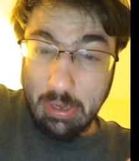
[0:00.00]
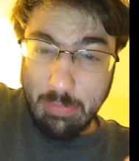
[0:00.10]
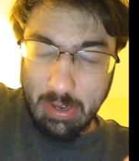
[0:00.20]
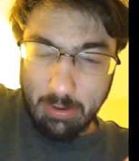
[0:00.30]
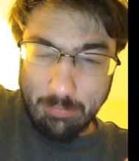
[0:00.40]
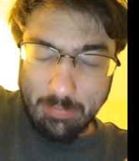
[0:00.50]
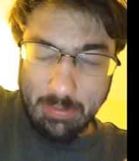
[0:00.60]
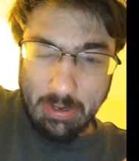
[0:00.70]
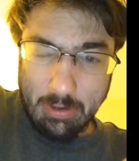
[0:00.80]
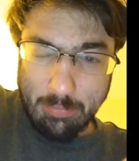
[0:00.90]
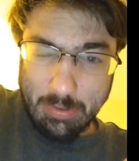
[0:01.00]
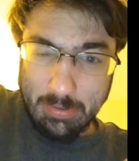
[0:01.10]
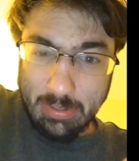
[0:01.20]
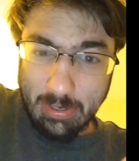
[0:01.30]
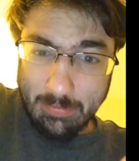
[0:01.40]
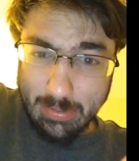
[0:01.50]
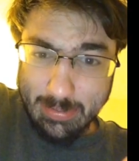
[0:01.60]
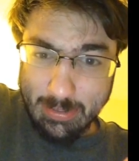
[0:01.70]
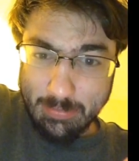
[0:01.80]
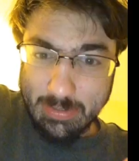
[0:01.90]
may have personally
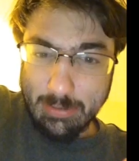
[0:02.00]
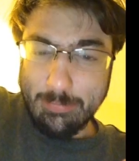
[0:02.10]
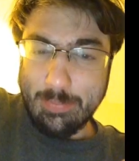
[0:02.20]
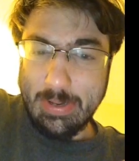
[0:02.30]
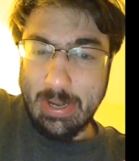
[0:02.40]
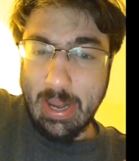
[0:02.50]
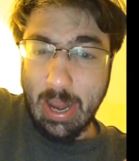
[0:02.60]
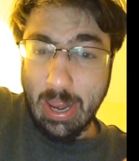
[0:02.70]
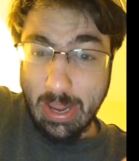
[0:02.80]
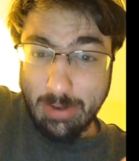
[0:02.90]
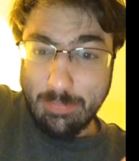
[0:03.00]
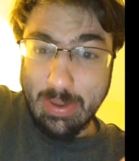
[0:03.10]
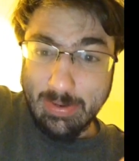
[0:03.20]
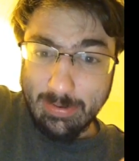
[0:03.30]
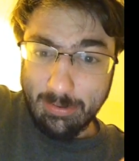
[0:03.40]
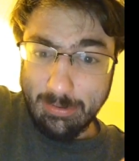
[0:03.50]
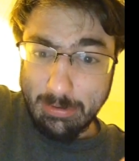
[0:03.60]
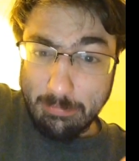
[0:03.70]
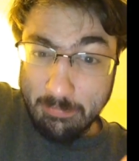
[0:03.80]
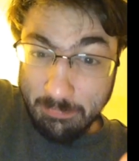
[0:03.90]
divested himself, but he had basically